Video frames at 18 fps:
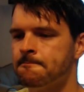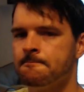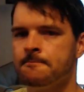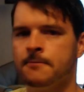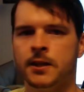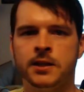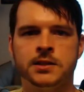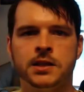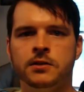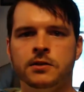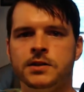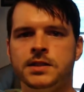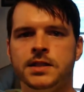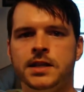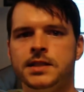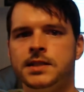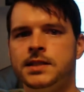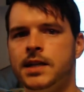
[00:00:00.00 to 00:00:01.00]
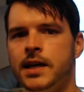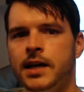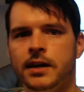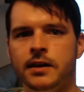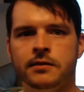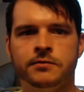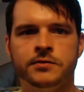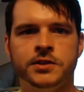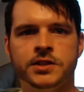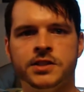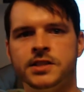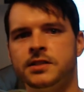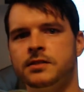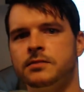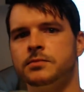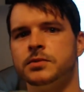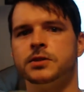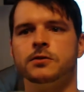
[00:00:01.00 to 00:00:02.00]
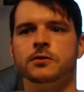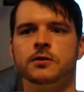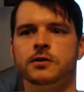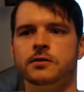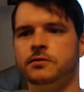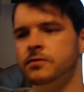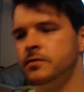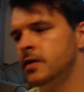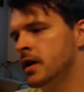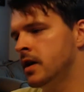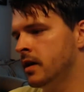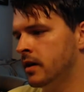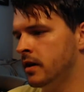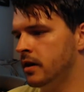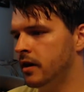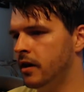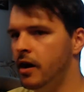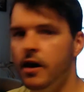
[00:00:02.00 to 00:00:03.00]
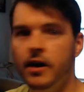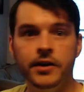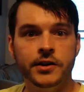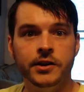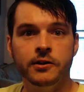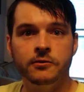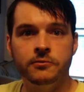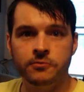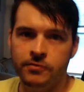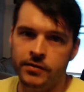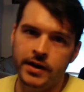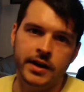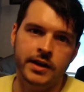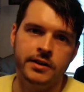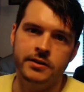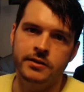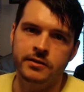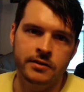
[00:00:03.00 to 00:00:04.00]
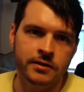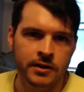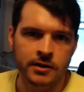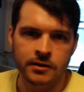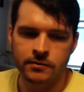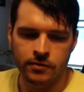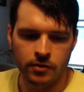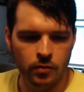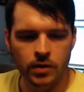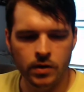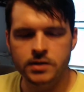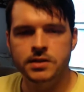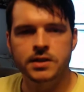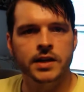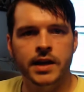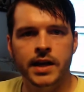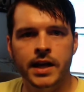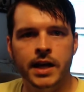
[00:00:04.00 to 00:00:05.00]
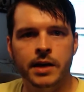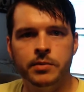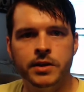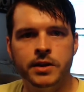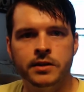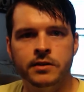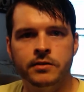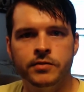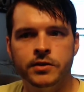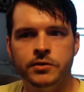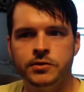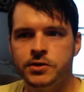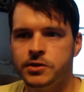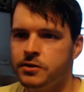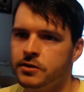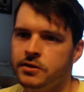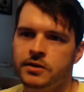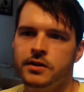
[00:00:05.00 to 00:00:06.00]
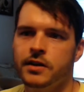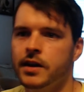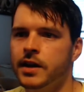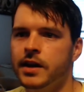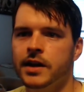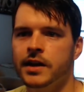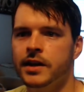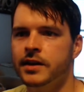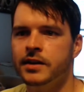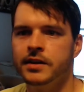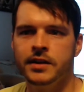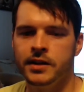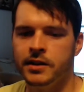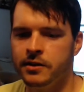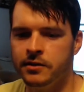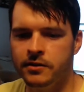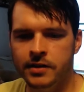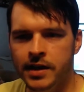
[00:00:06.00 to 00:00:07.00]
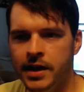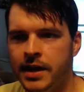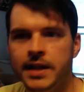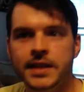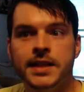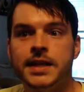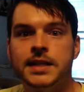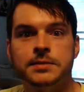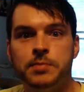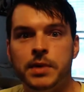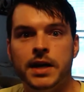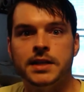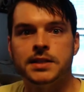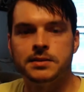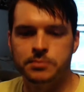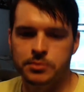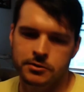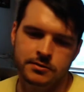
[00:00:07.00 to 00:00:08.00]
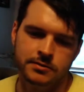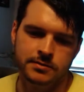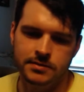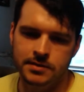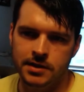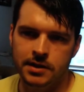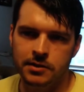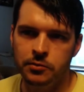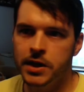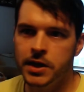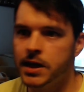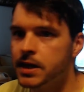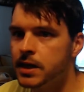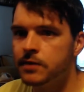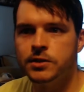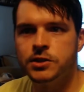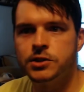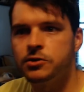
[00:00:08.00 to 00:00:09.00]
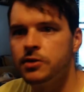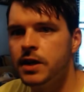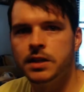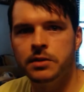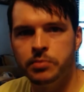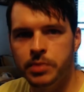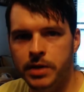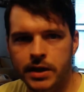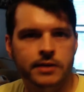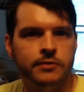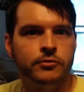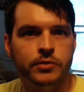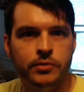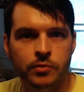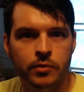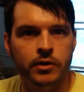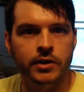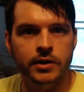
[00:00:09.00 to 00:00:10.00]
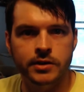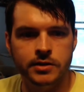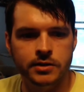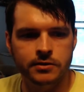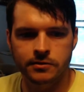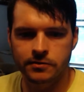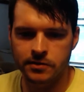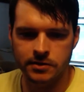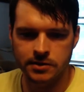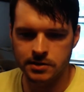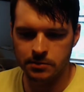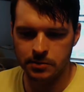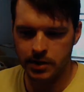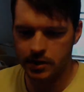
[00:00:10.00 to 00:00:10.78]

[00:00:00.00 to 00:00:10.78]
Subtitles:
It's always nice to have just some sort of unknown factor for what's going to happen in the future, and anything's possible. We could even trade the pick if we wanted to for somebody,